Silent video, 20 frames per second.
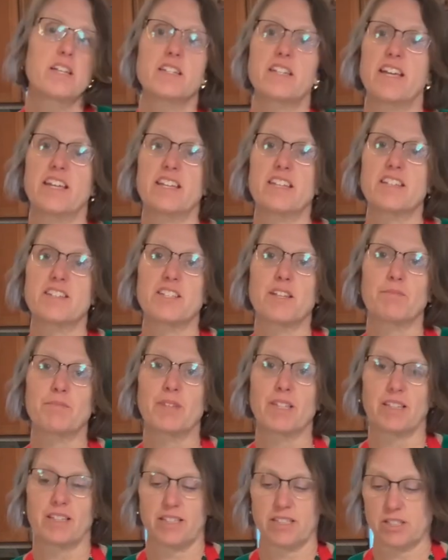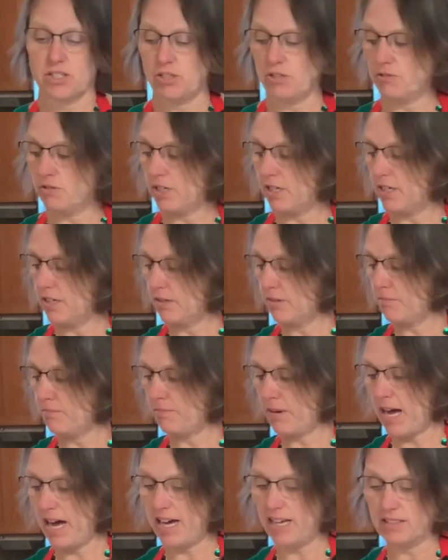taking something like to a
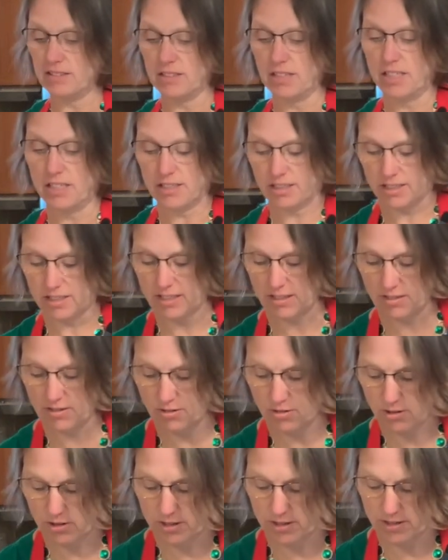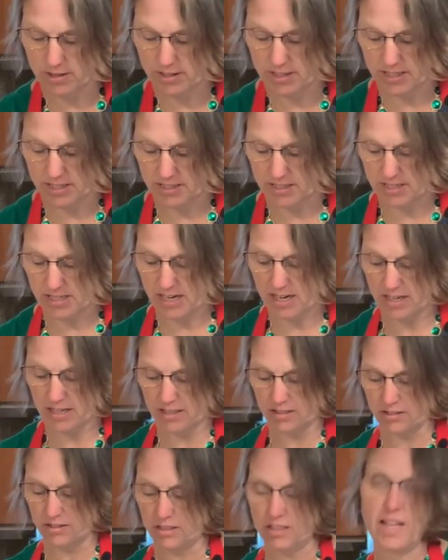potluck or need to take a
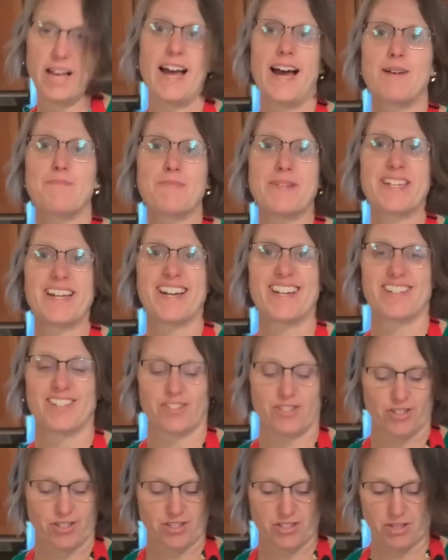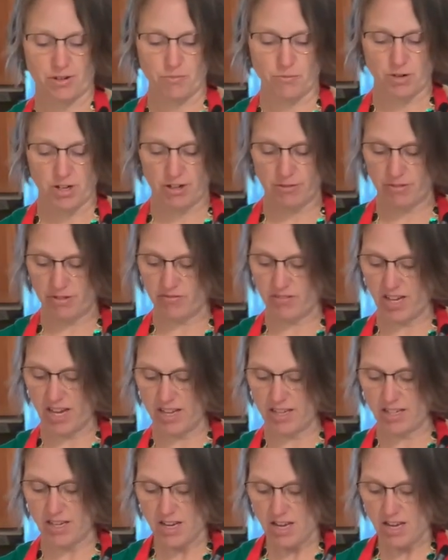little appetizer somewhere. We've got